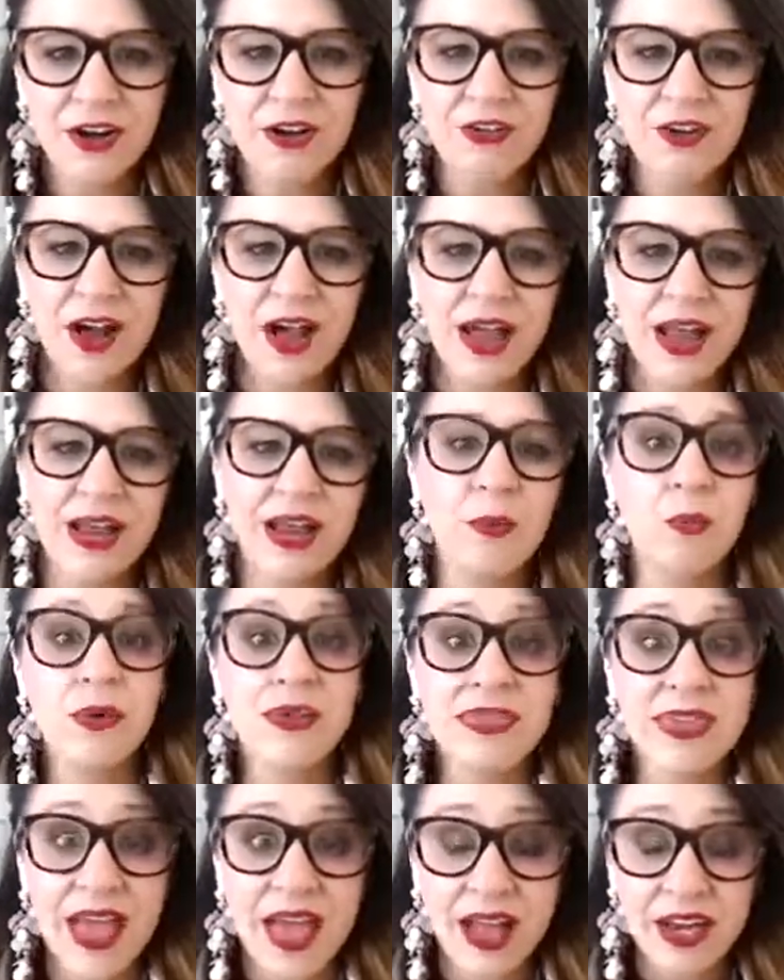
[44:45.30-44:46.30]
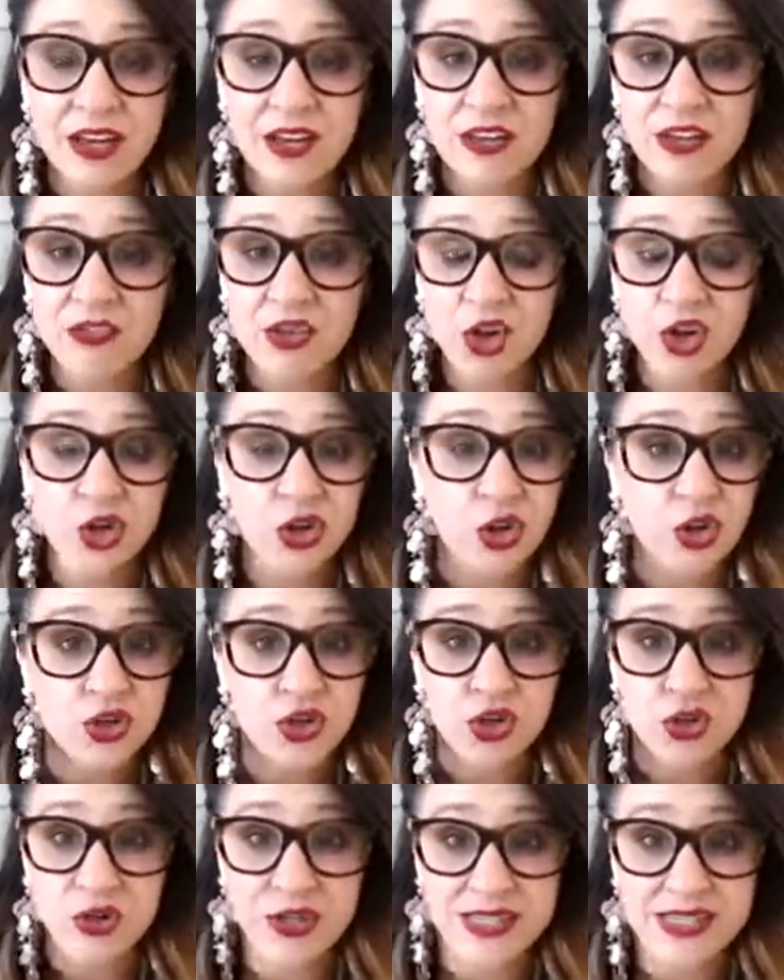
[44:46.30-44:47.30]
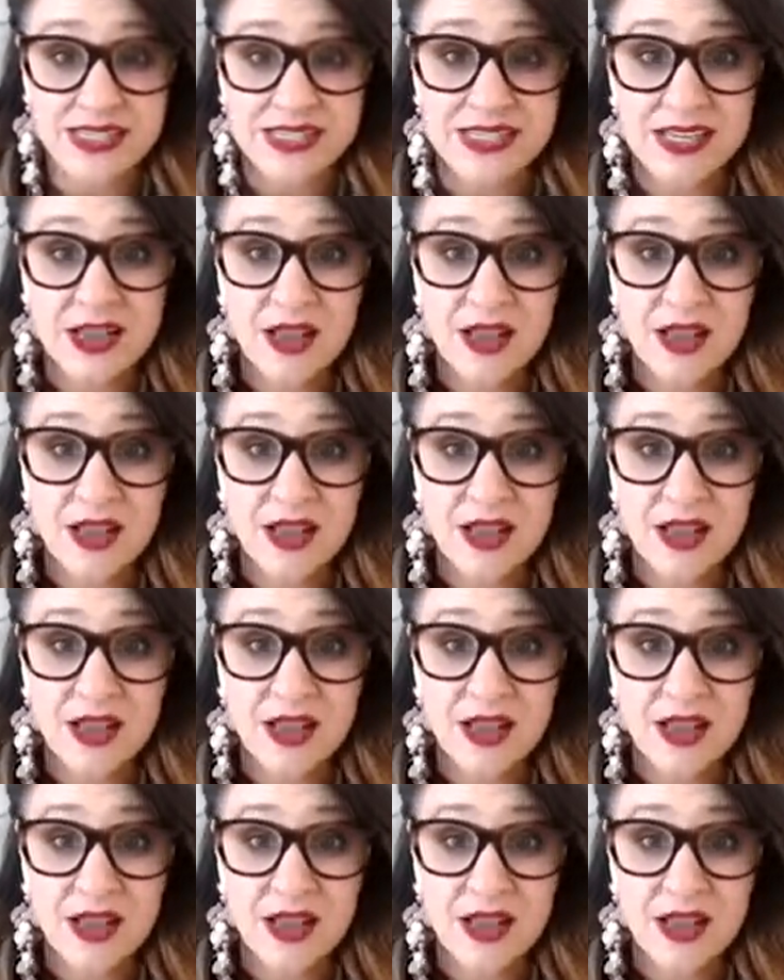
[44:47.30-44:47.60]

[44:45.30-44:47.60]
All right. And without it, you've got no choice